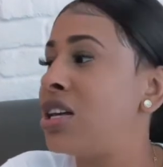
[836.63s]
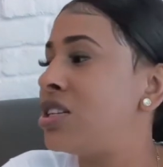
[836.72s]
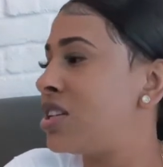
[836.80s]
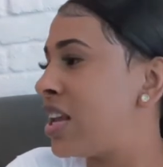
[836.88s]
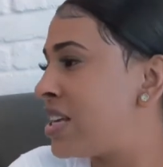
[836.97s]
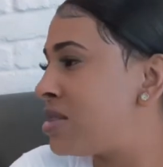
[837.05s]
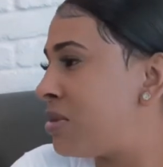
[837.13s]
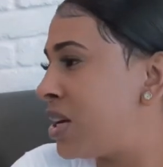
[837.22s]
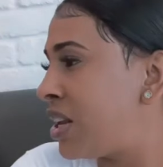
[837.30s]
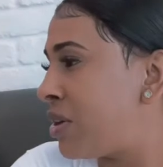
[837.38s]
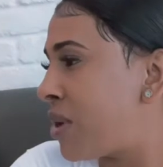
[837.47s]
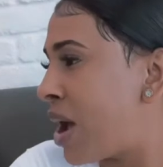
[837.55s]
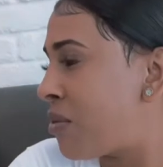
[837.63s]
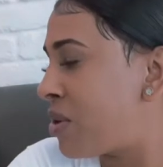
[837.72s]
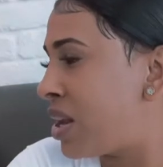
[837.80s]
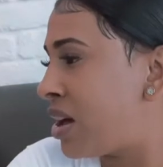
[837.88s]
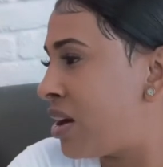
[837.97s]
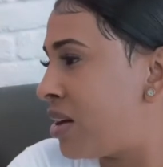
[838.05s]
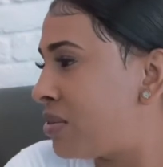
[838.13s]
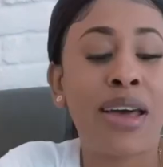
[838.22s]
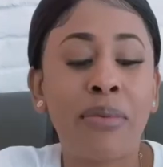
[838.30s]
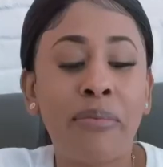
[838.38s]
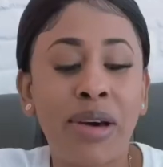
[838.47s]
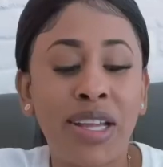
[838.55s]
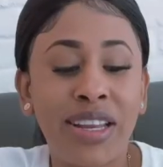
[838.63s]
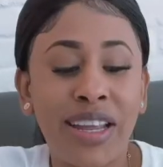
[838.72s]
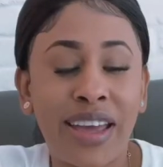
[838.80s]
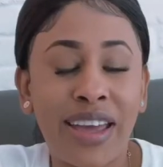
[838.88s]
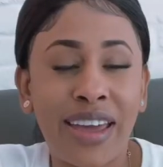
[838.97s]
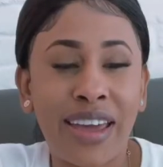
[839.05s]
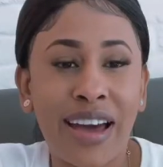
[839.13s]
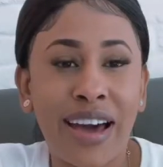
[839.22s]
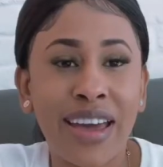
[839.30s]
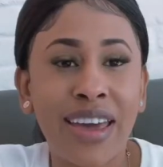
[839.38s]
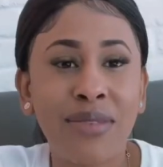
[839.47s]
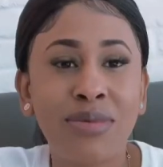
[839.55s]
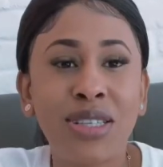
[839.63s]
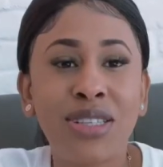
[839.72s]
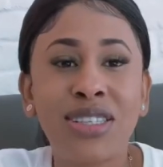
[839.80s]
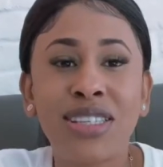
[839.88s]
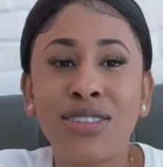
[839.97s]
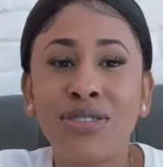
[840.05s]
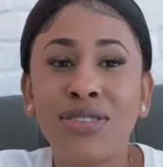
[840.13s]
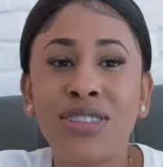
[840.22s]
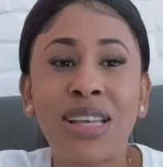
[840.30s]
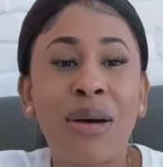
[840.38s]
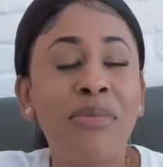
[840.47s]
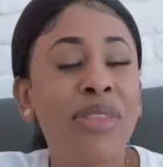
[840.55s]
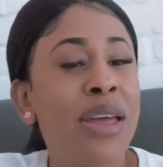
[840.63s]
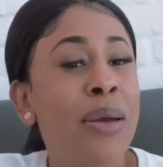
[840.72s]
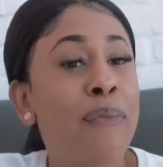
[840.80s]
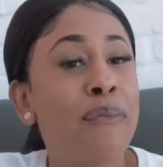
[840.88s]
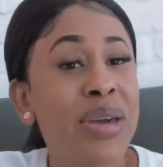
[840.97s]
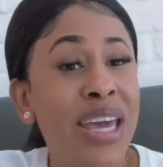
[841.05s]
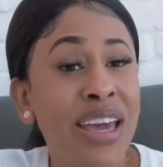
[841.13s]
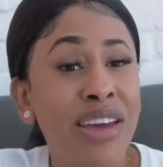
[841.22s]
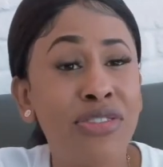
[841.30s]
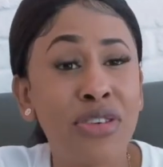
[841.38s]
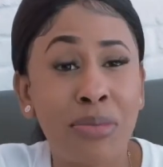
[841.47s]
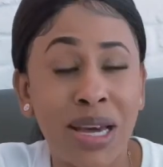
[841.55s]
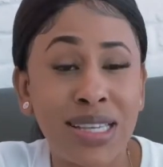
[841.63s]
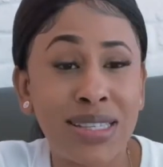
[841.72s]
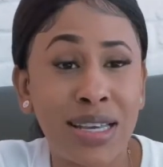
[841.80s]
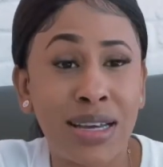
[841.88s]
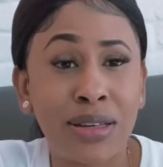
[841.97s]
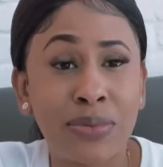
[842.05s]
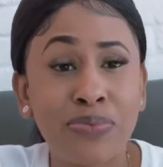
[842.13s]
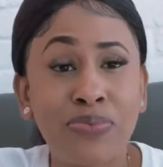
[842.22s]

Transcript: Today is Monday, right, Rena? And Monday, I came to do something big for my son.